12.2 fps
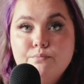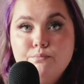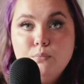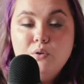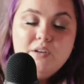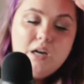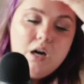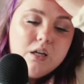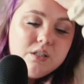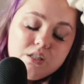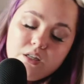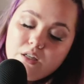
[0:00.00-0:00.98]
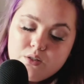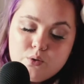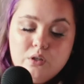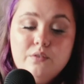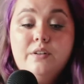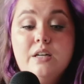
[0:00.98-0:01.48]
moving on to
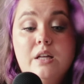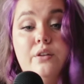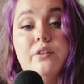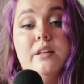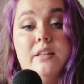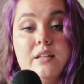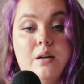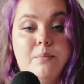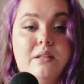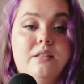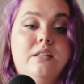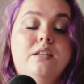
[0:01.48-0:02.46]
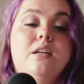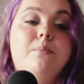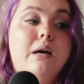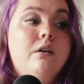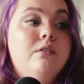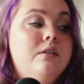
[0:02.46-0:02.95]
sort of another thing that I've been thinking
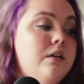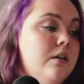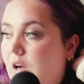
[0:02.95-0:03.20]
about,